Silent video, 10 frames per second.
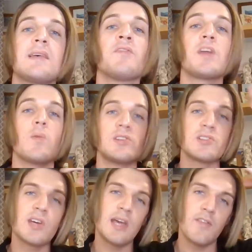something which
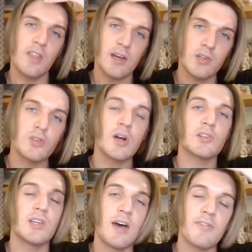is going to give you that
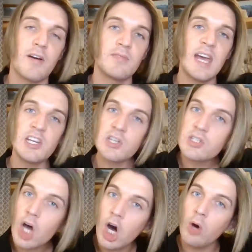structure, that
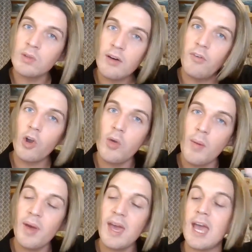foundation to hold that volume
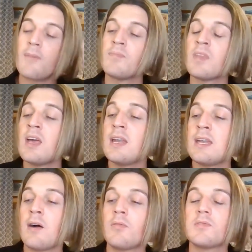up here.
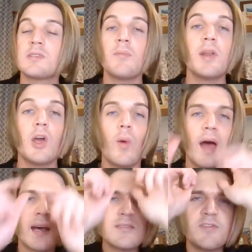Now, somebody who
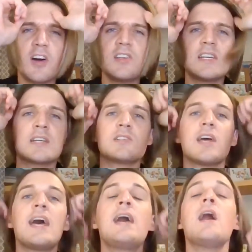has fine
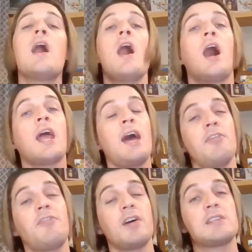textured hair, I
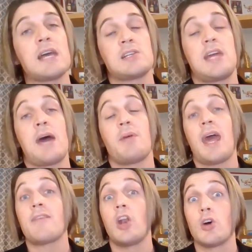have fine textured hair, but
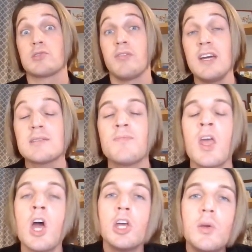I have a lot of it.
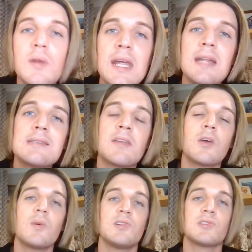You need
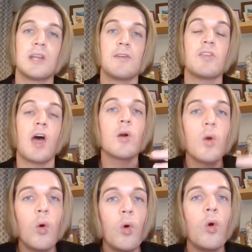something which is going to give you that
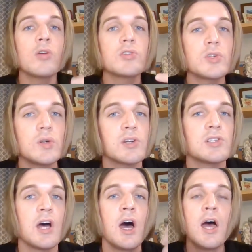core
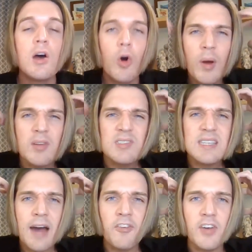structure, almost
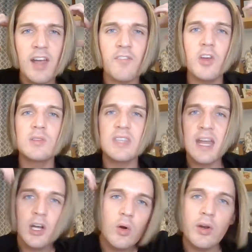scaffolding for you to
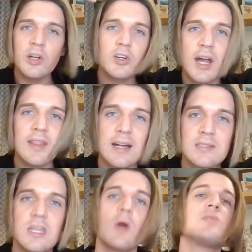then go on and create
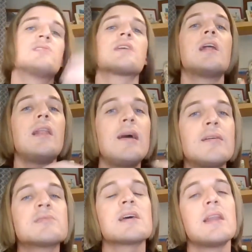that style which is going to
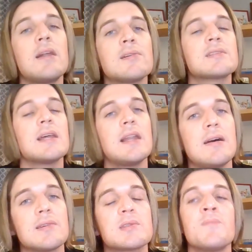last and last and
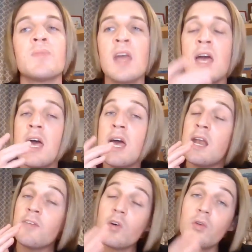last.
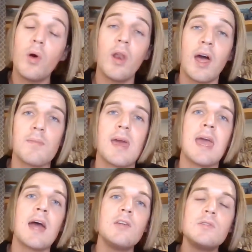And if you're not like
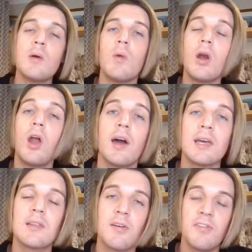me and you don't
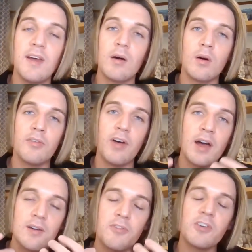like the feel of
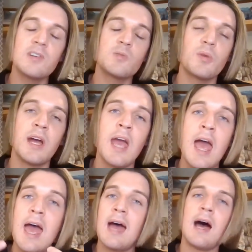free spray
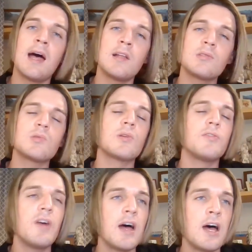and sort
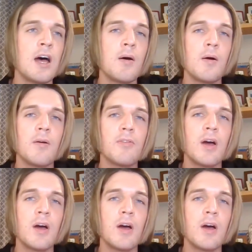of